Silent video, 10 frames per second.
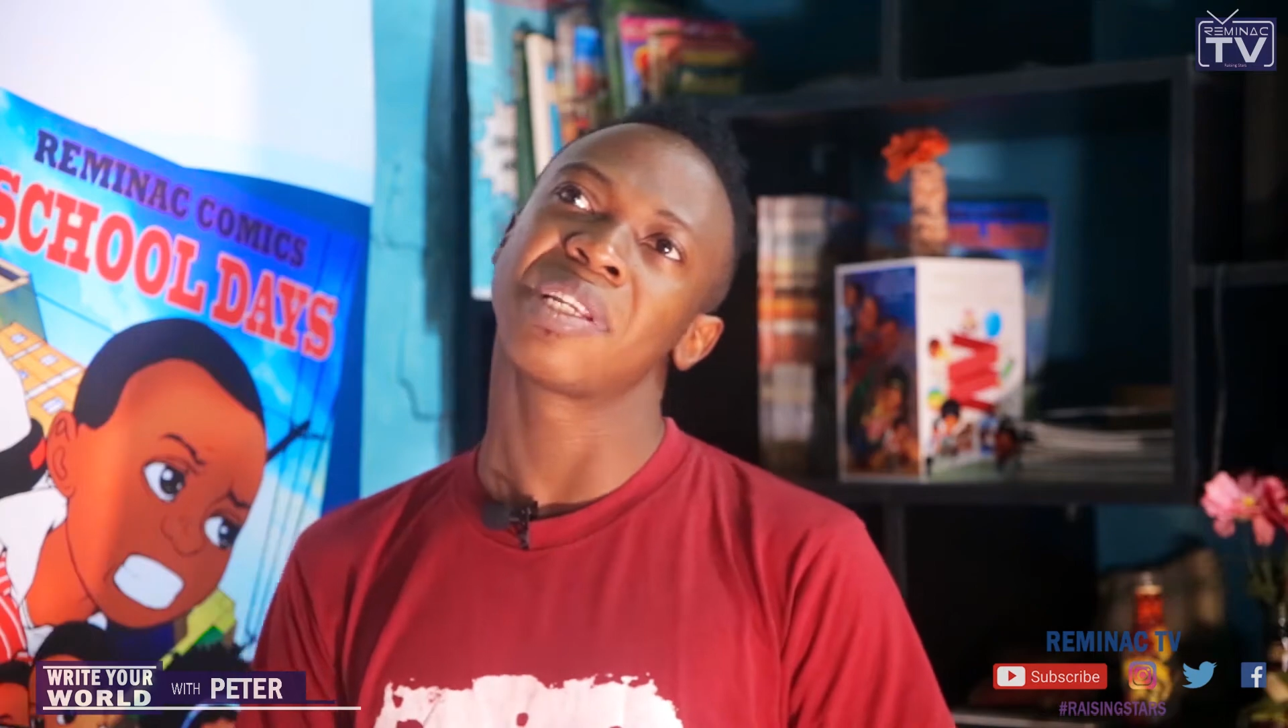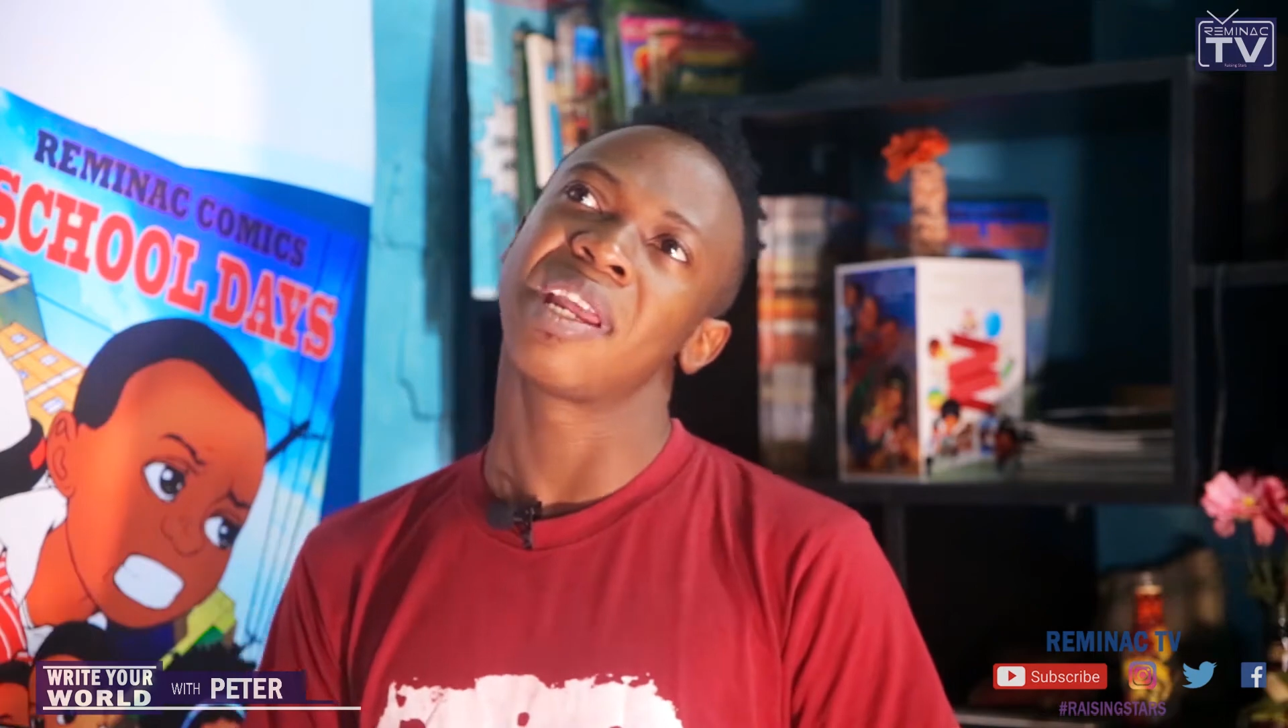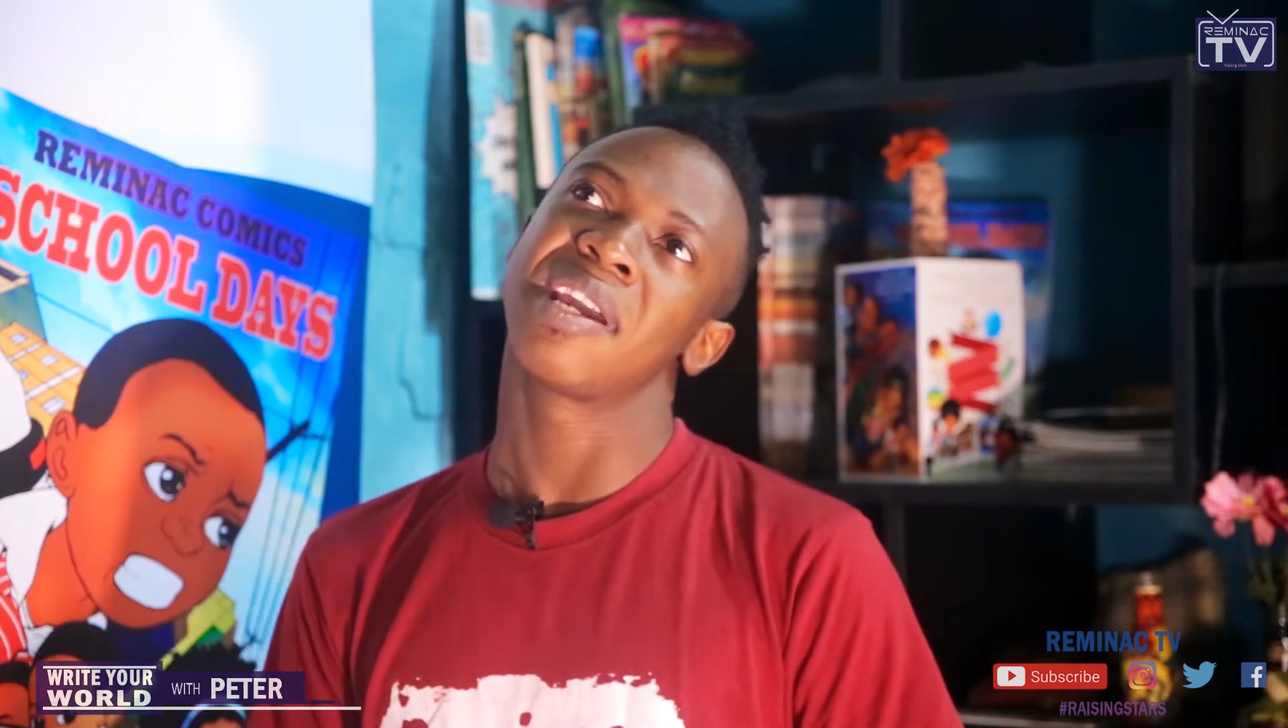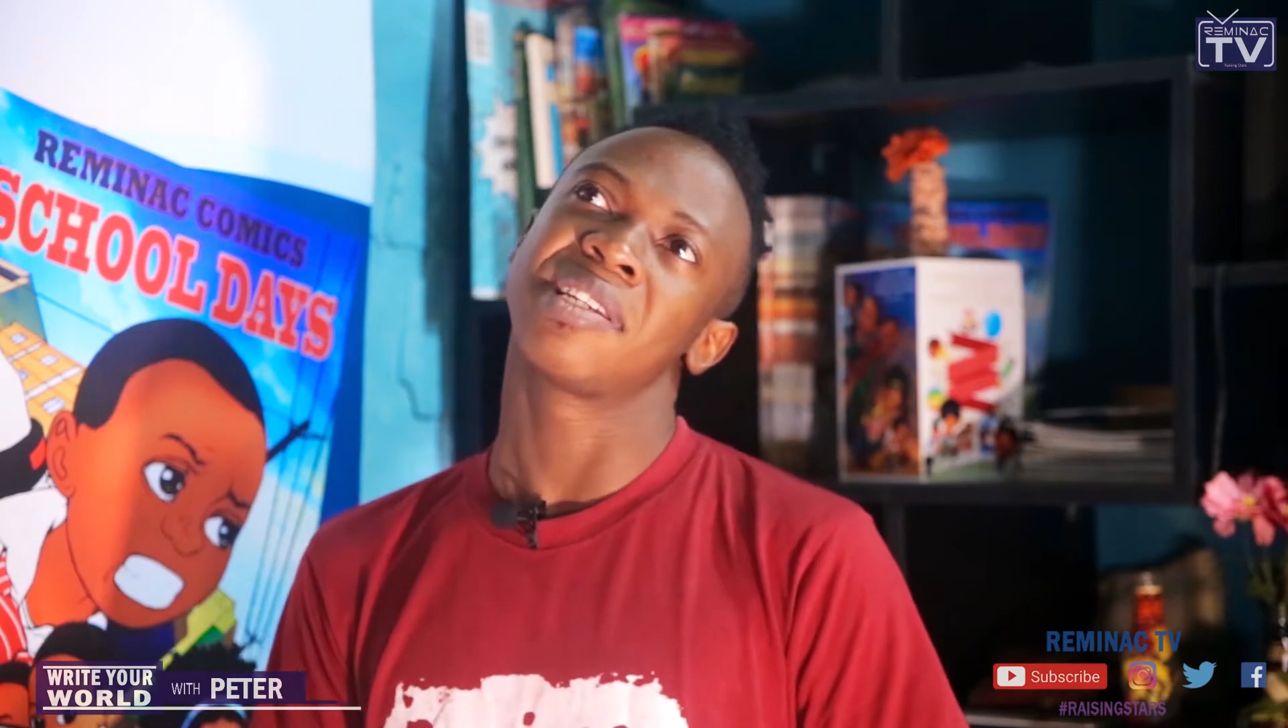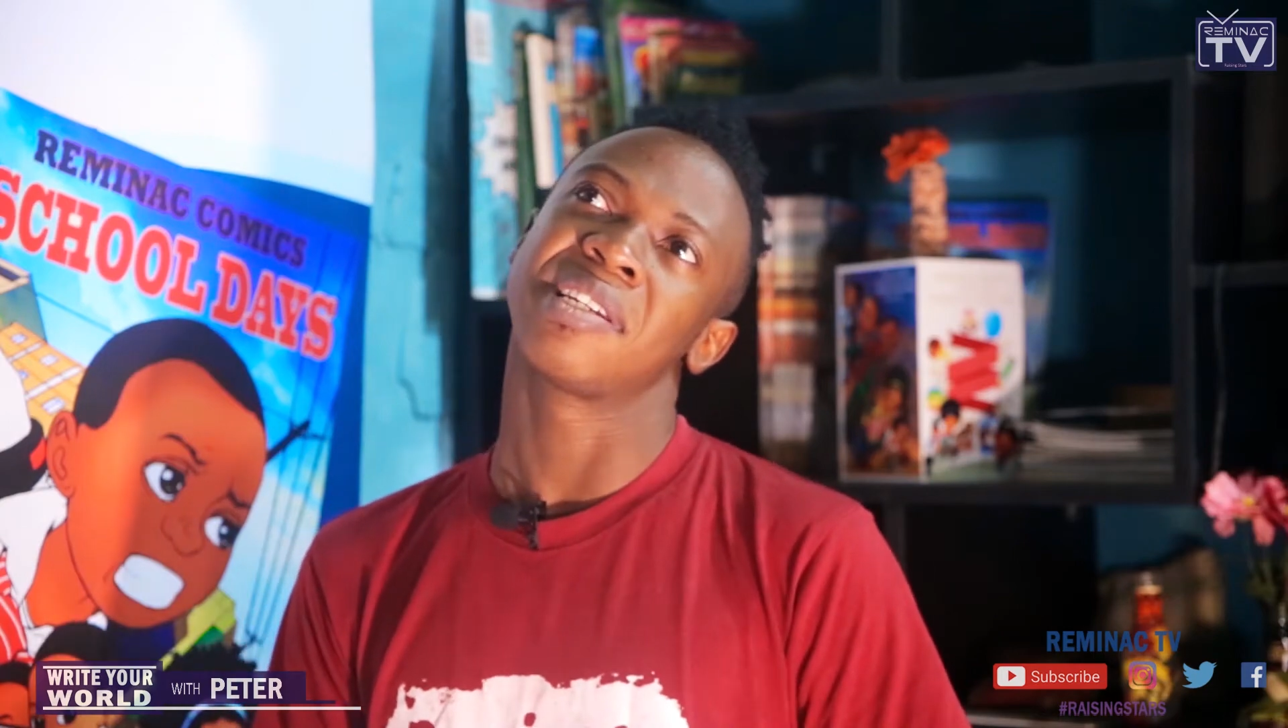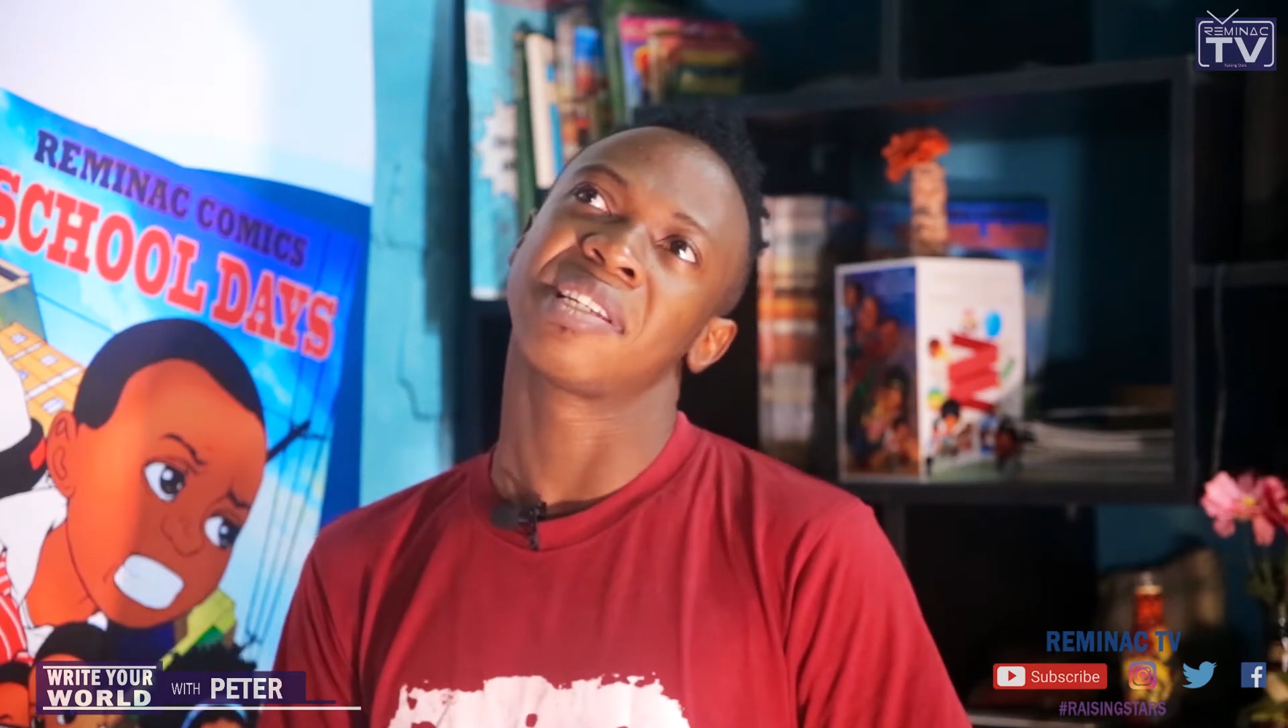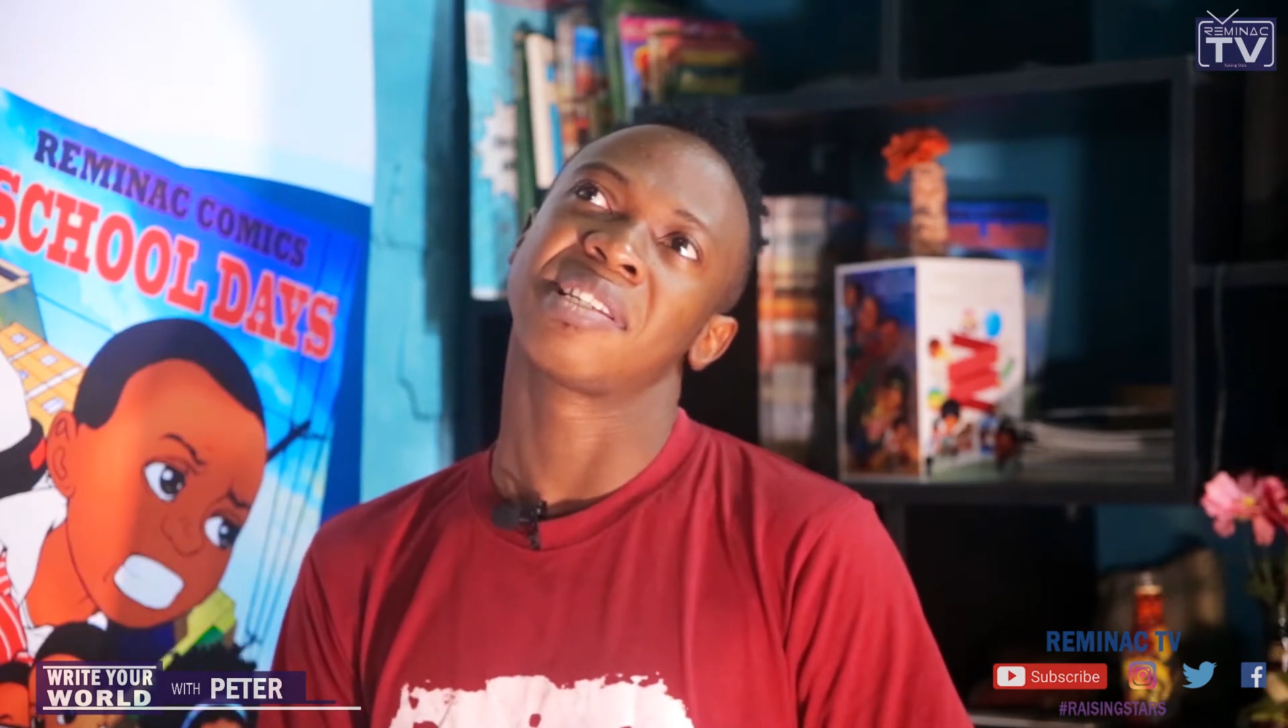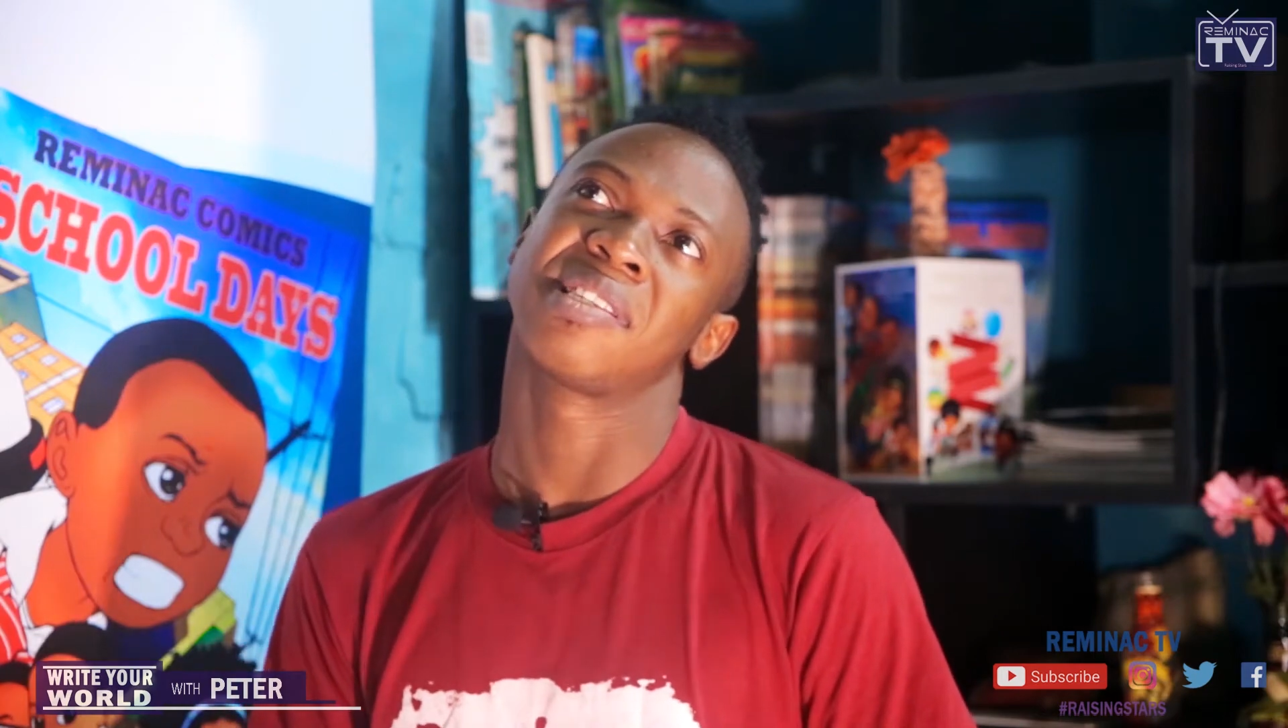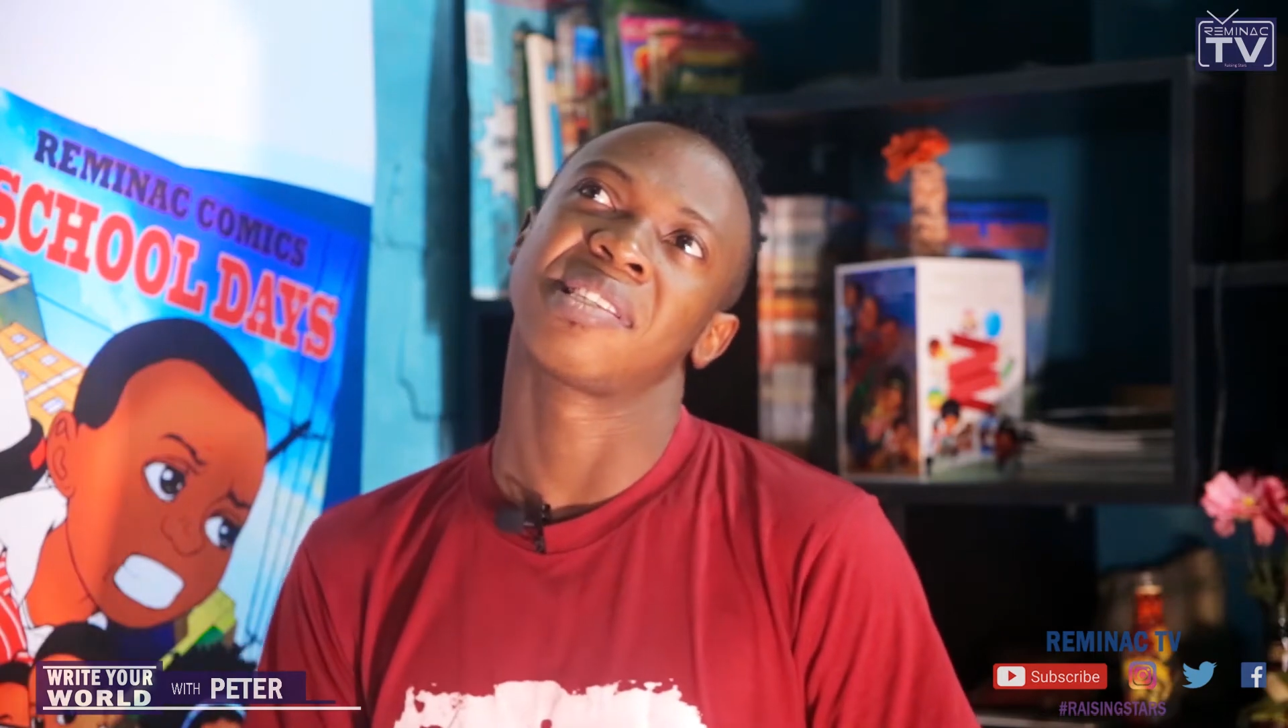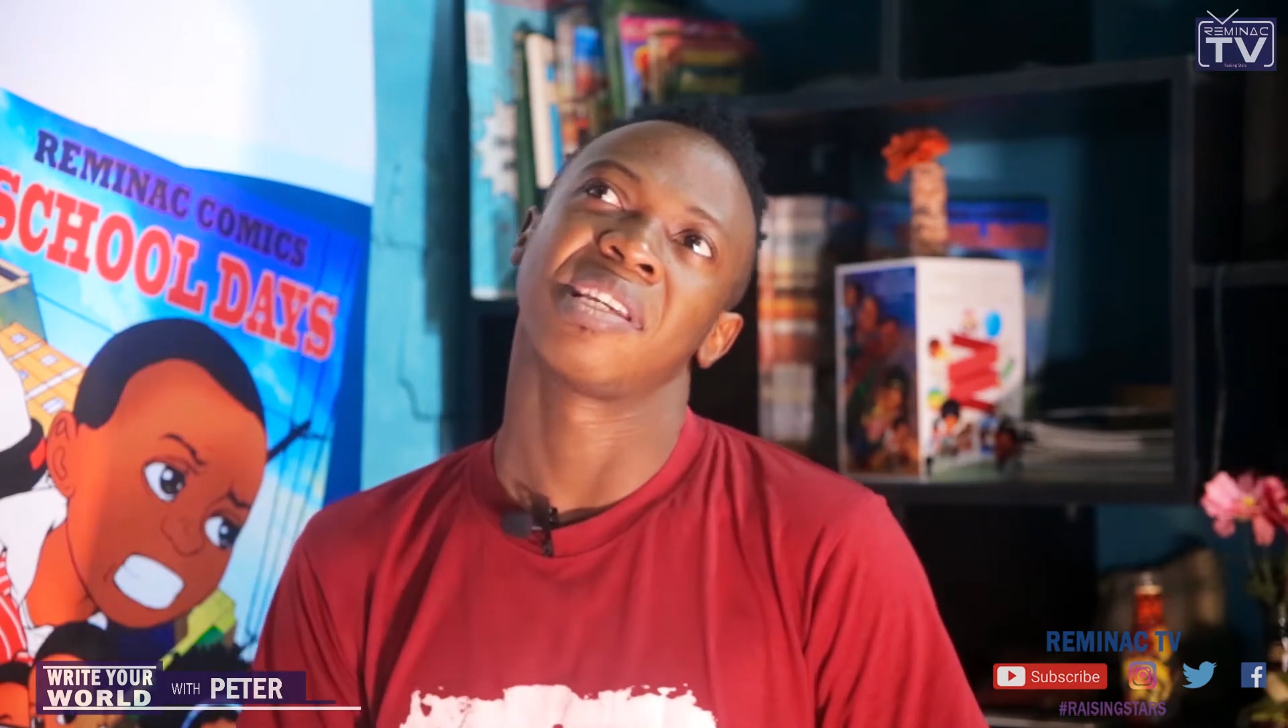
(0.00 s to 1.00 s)
an idea
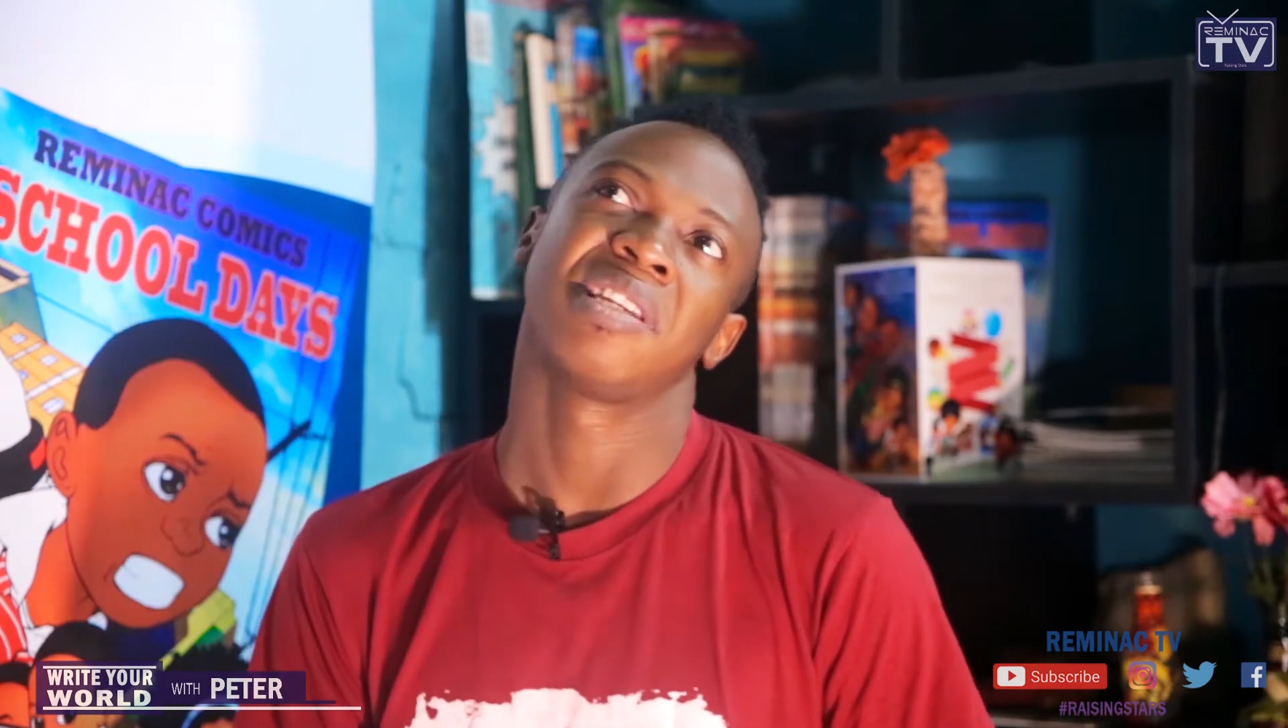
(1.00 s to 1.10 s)
that is